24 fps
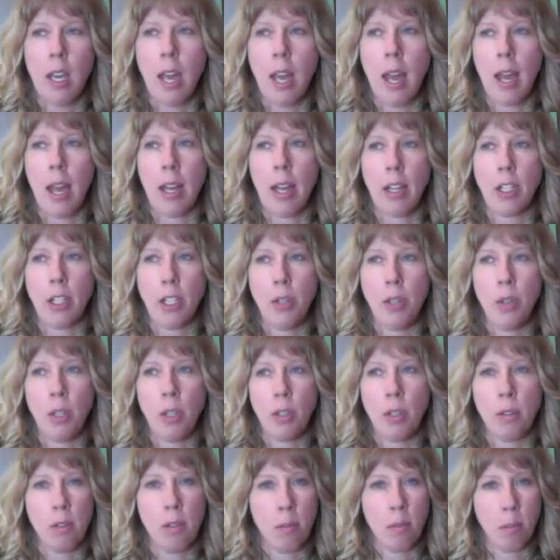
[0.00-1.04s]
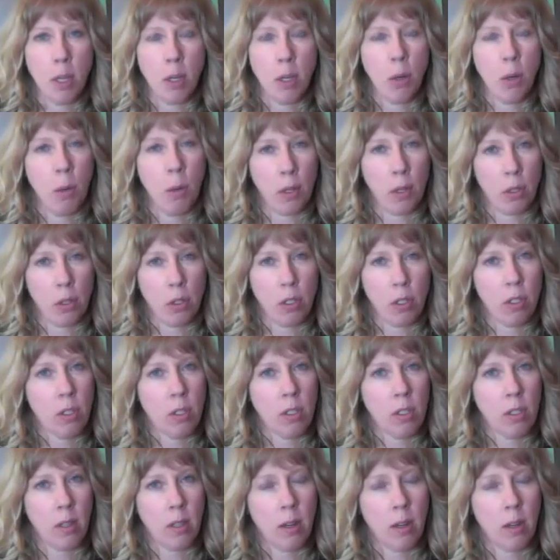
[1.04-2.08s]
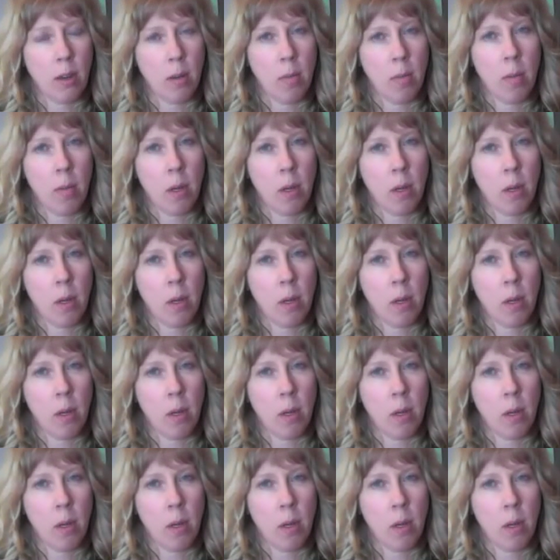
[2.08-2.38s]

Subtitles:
And you can submit your questions to him,